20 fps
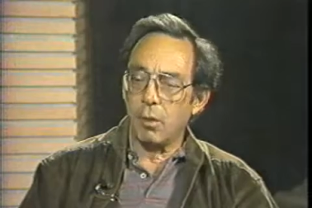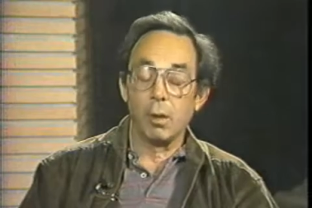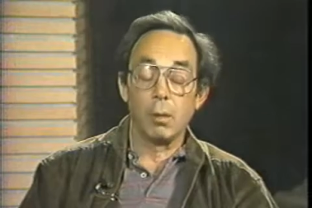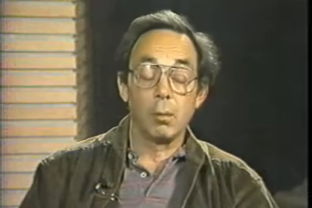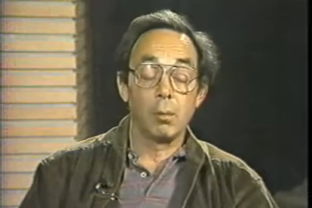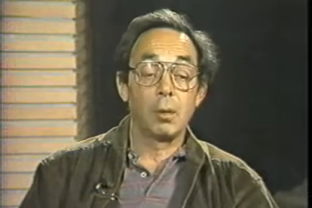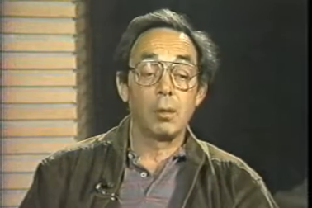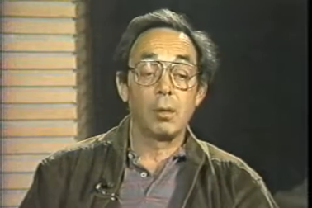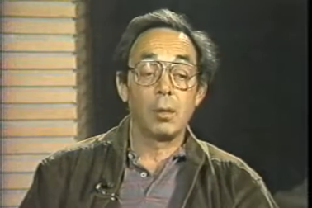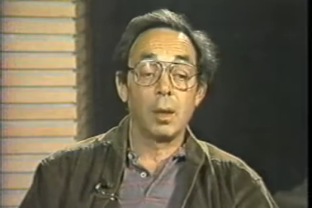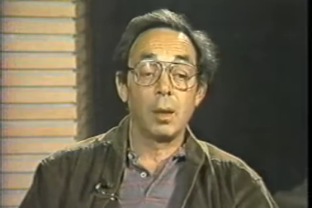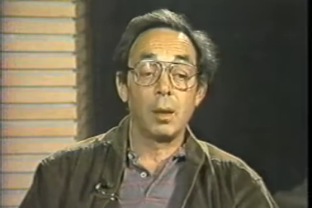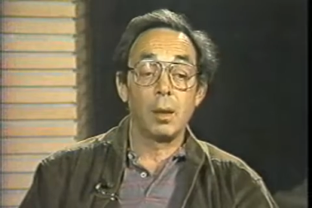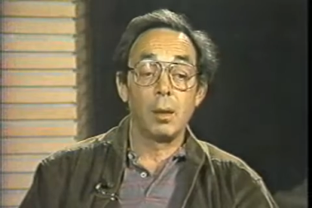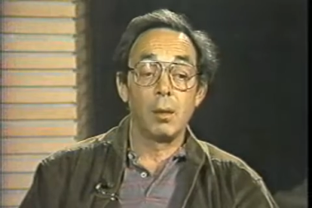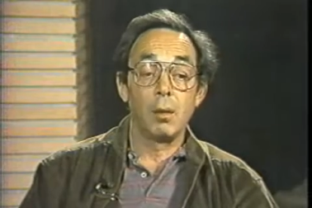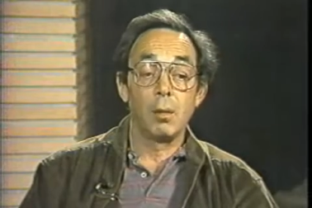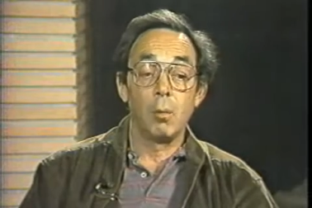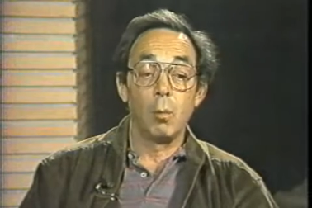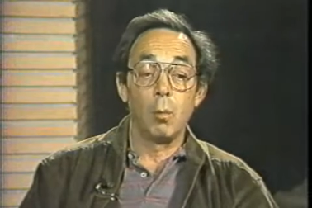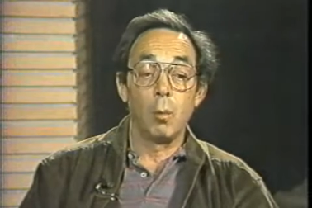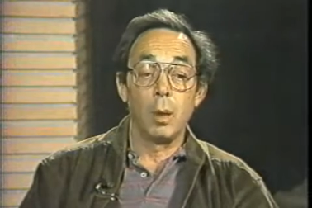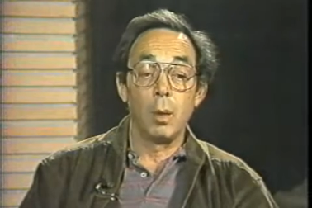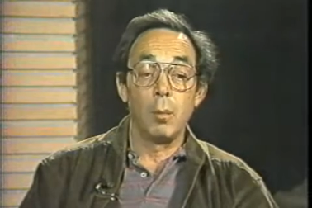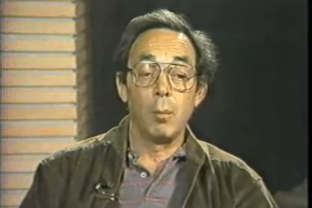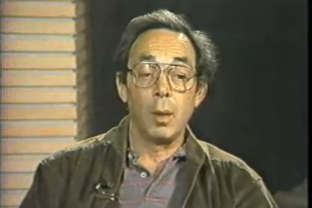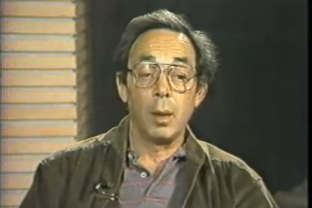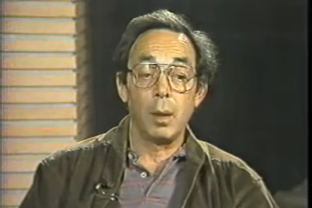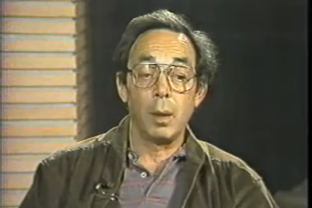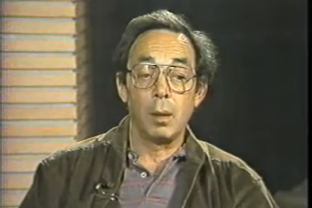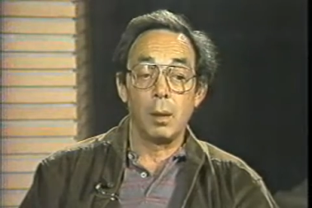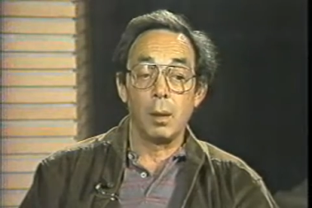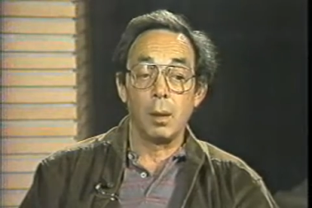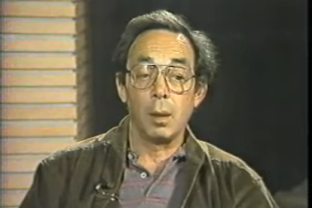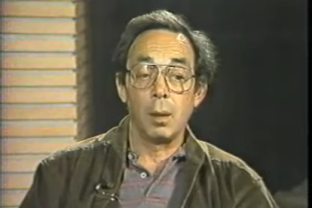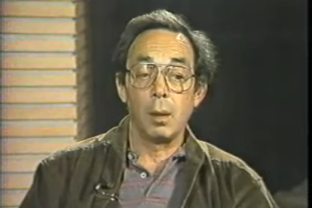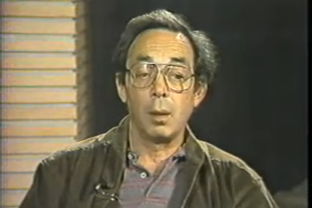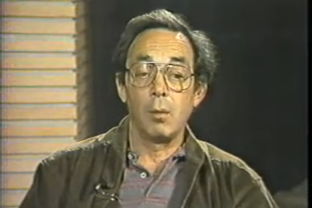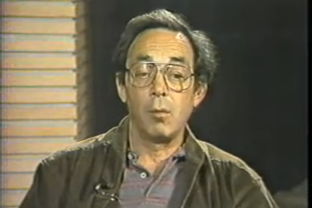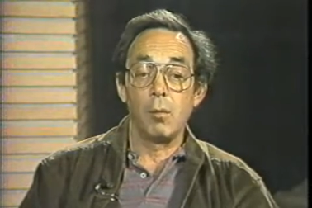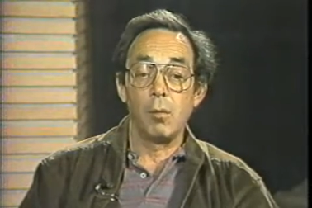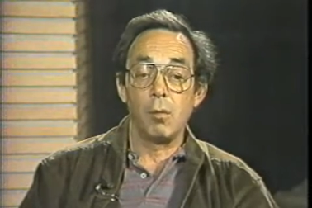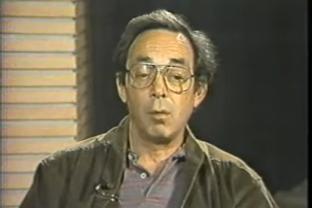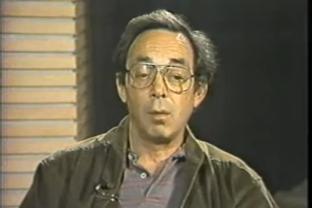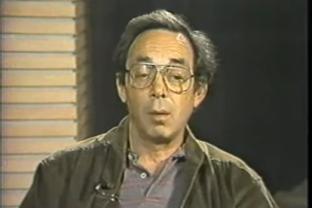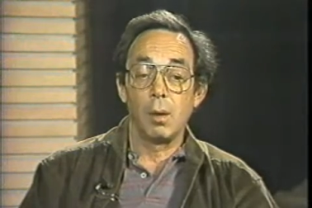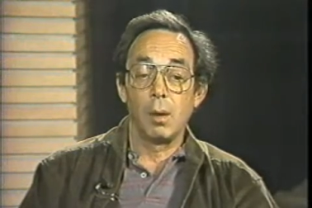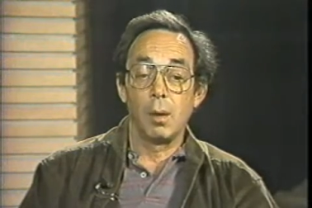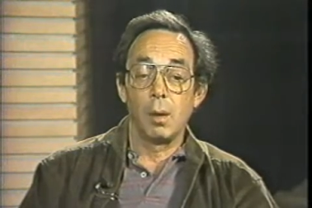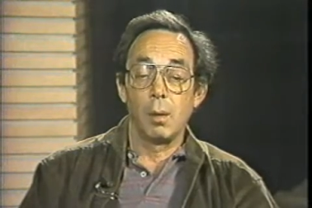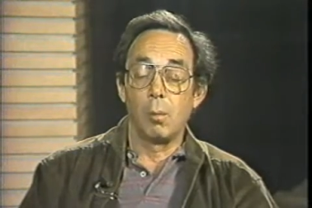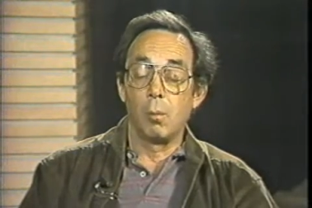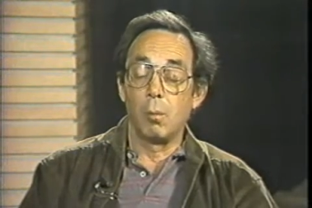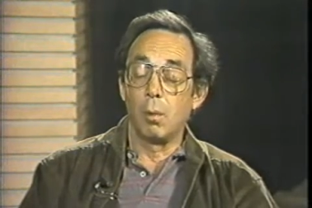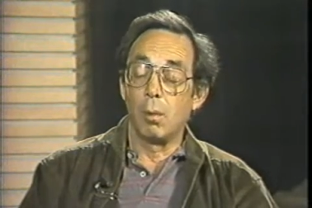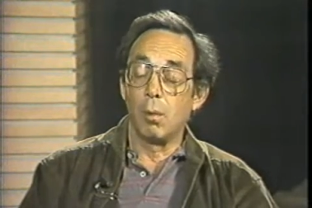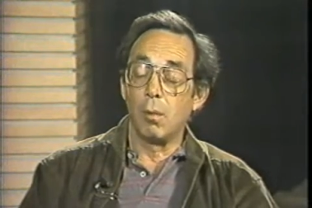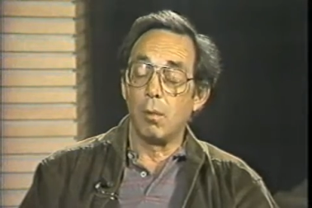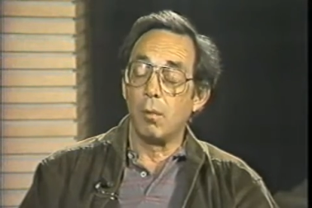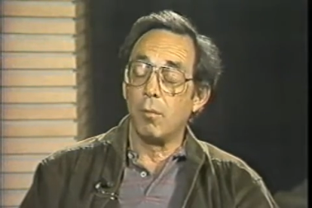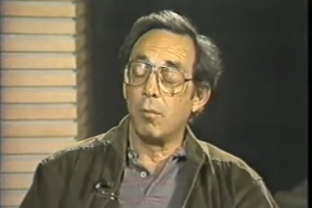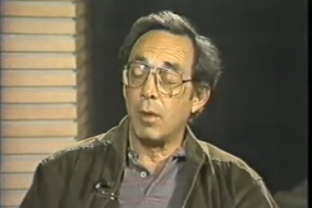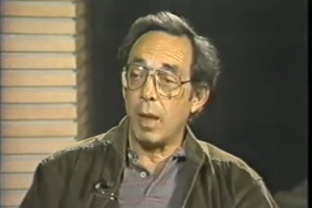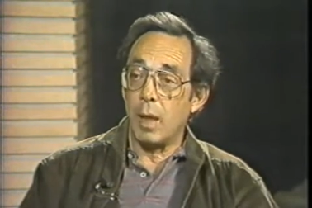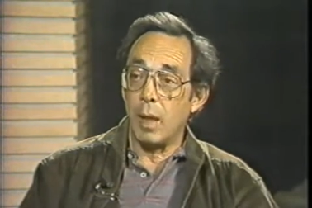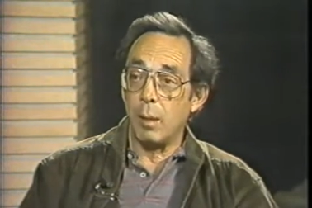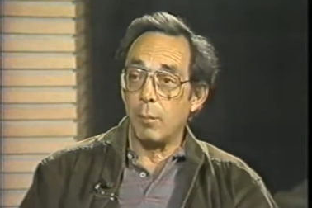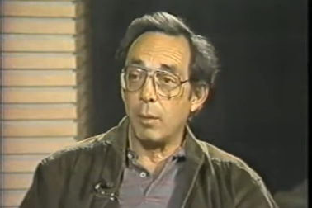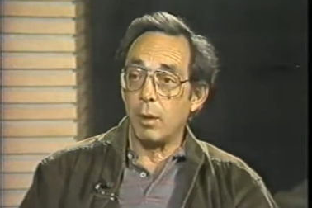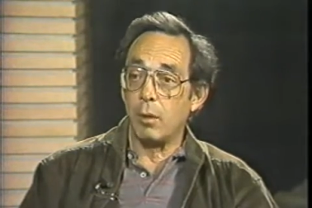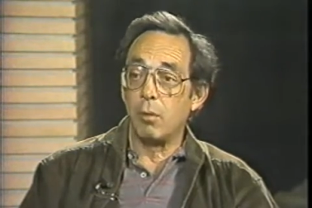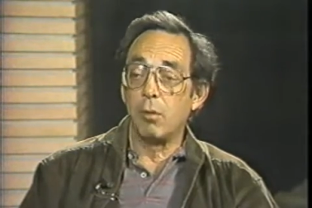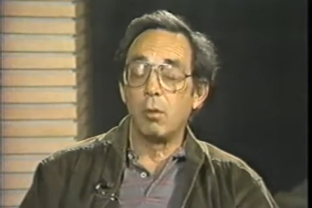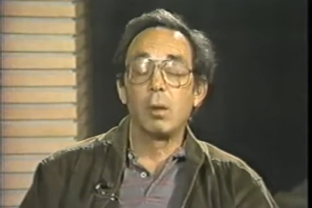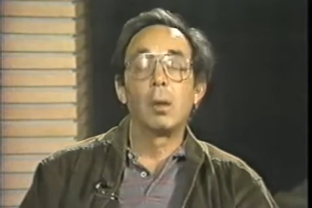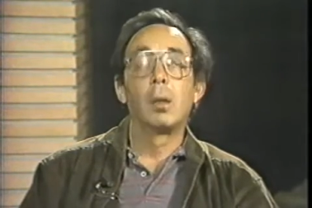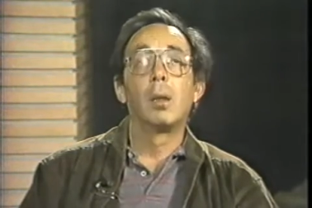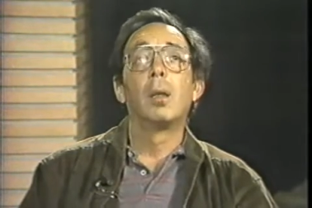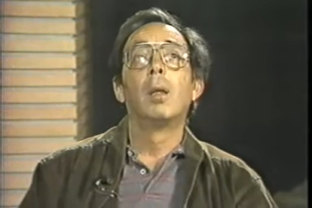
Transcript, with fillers: In other words, I can do one megatons worth of damage